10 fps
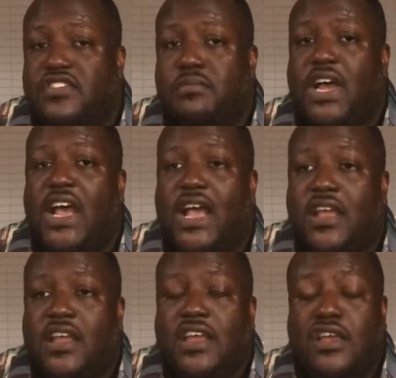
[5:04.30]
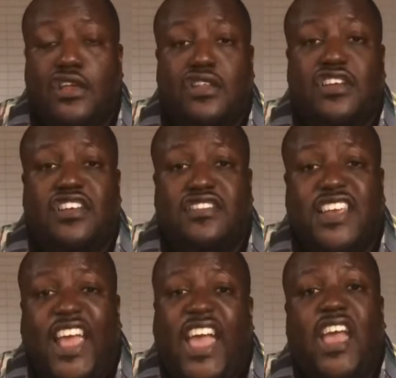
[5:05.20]
you buy, you're looking
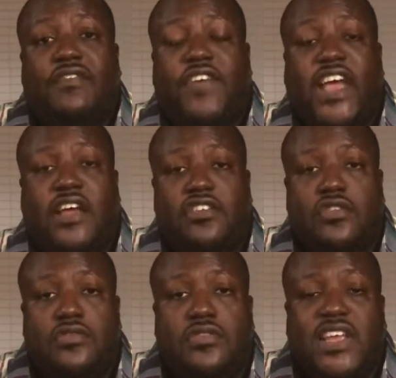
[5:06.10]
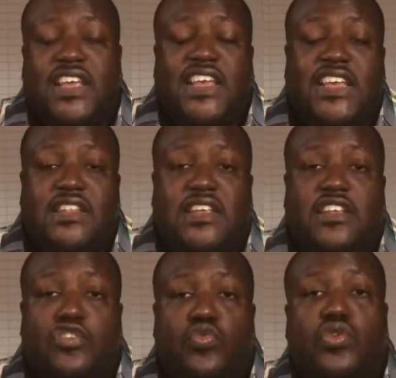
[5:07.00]
to add value, and
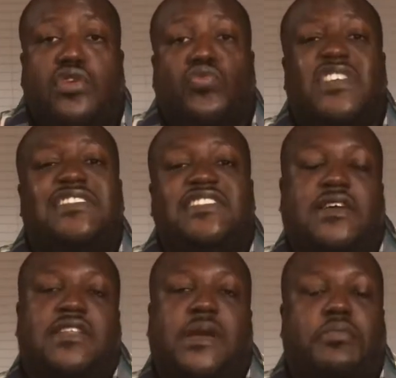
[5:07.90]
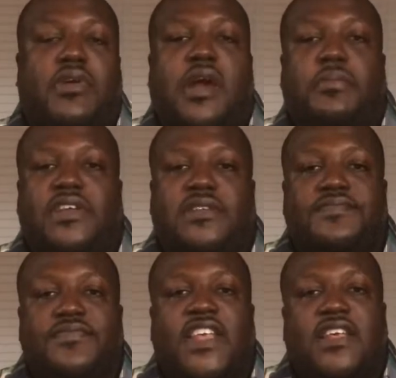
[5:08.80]
then you want to resell that property,
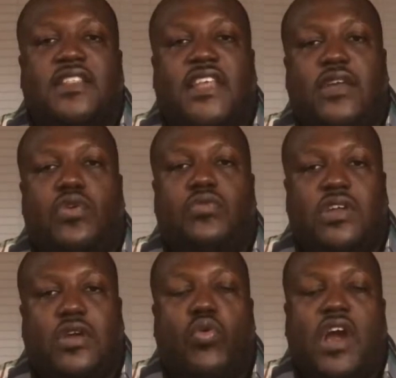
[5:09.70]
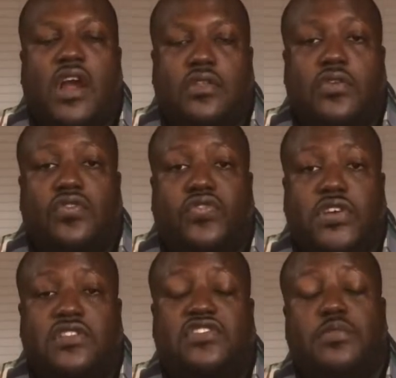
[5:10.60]
they will require those
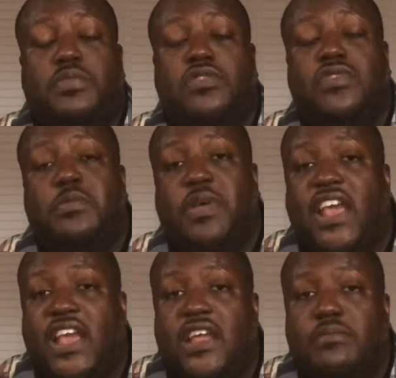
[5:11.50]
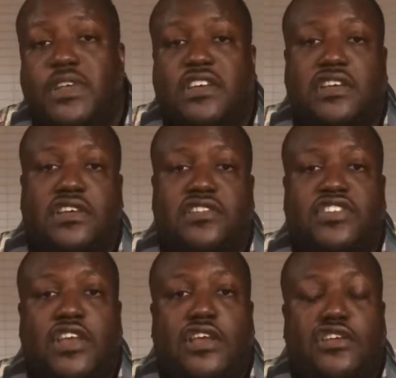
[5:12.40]
funds to be repaid because
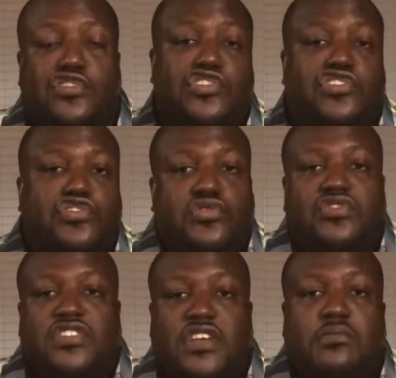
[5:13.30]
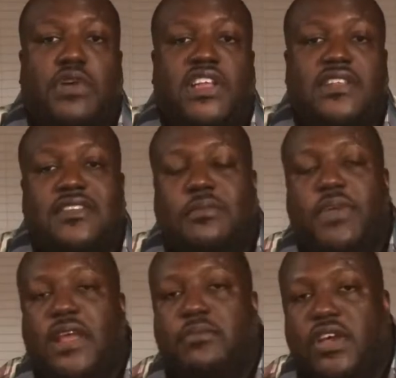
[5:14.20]
you're just using their money to
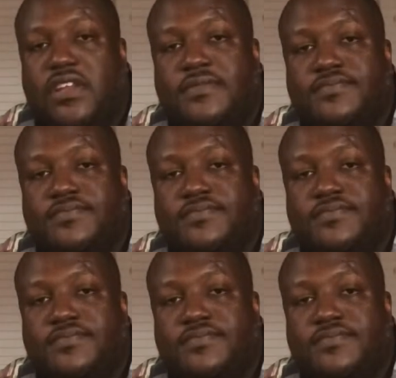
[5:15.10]
make money.